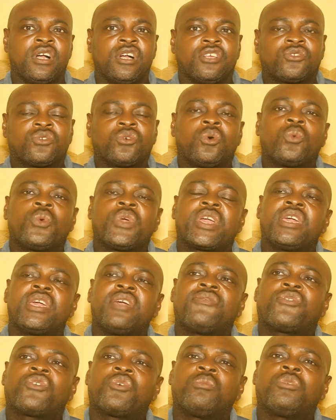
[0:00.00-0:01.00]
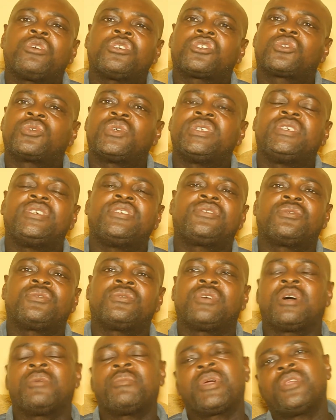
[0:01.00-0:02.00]
So we give so much credit to
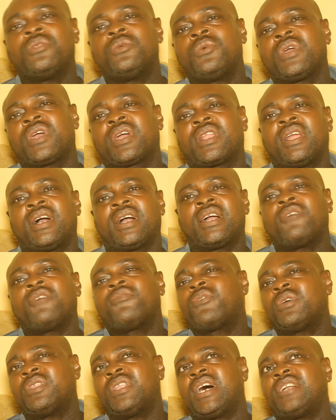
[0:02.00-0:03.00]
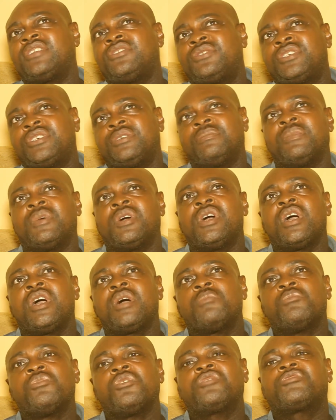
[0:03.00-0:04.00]
Ahmed Wiklaga for that dream.
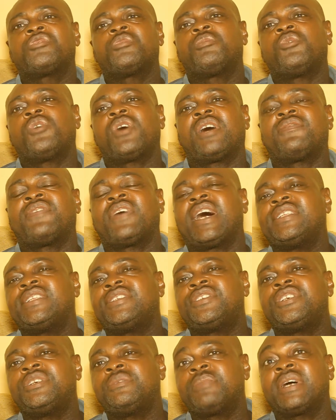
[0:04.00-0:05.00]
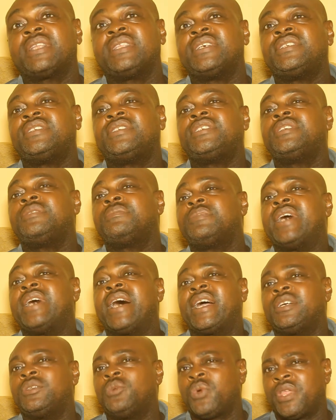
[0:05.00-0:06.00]
Most people have had dream and the dream
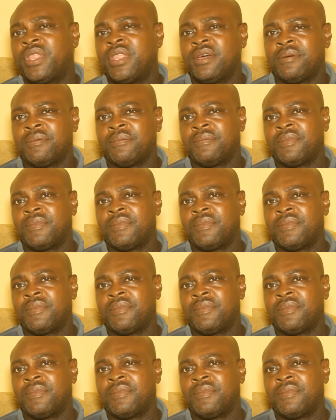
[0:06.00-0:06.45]
died with them.